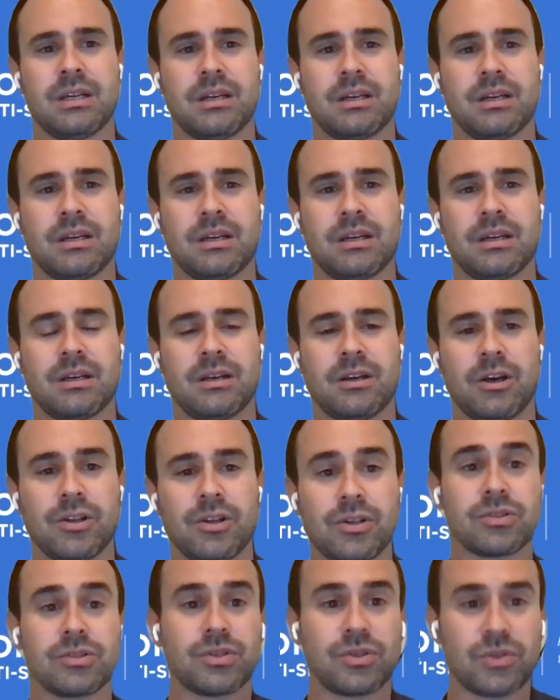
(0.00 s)

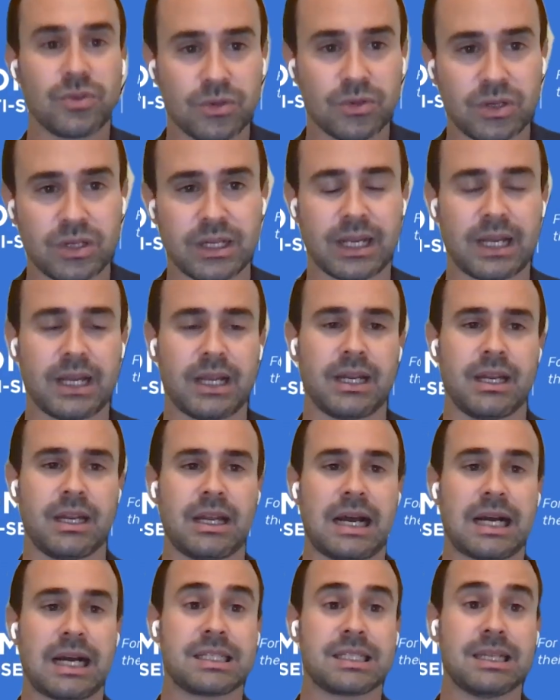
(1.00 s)
understood and
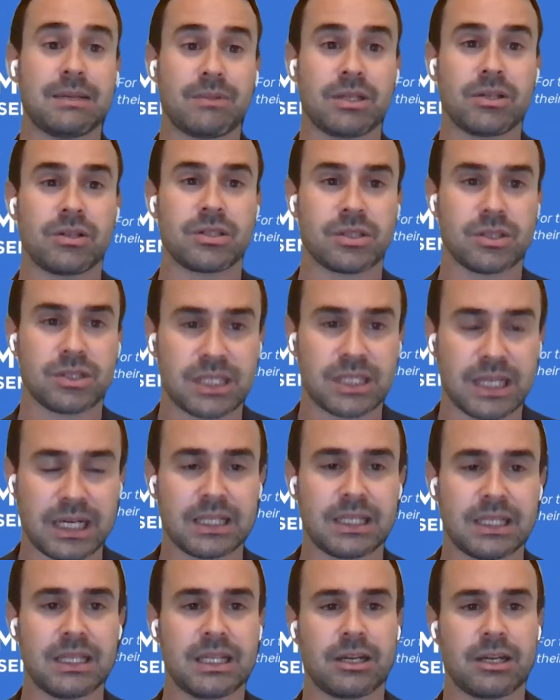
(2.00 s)
accepted in the
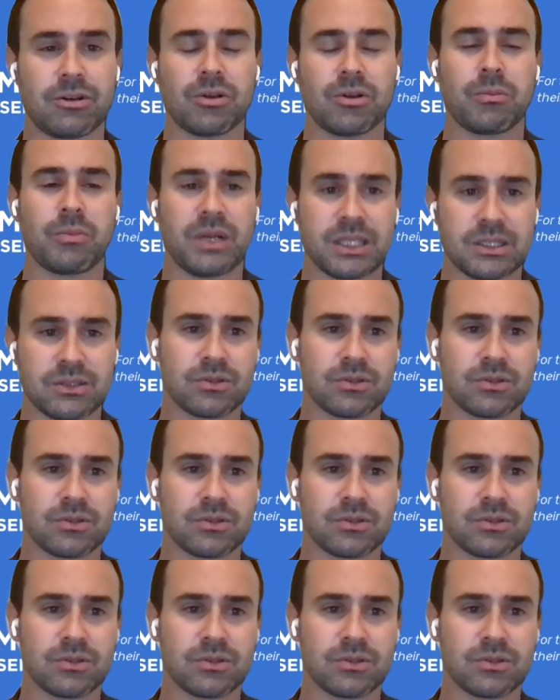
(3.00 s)
society than other places.